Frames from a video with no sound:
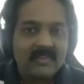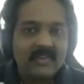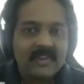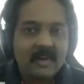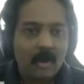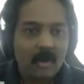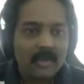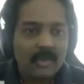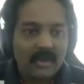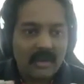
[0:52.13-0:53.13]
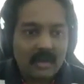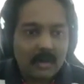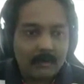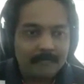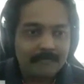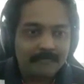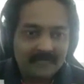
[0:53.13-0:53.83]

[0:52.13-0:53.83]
which are on